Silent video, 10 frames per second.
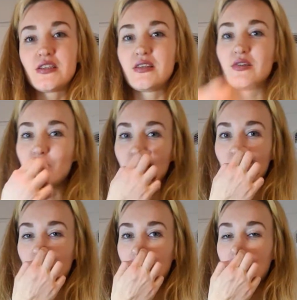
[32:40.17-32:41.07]
you know.
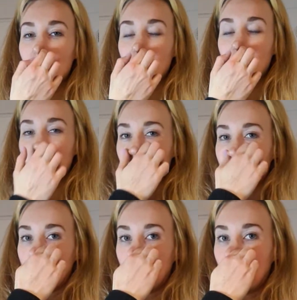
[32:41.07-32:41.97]

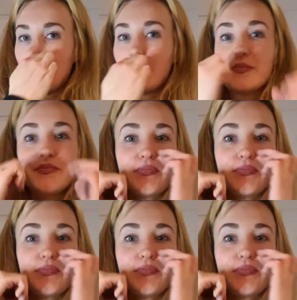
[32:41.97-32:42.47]
But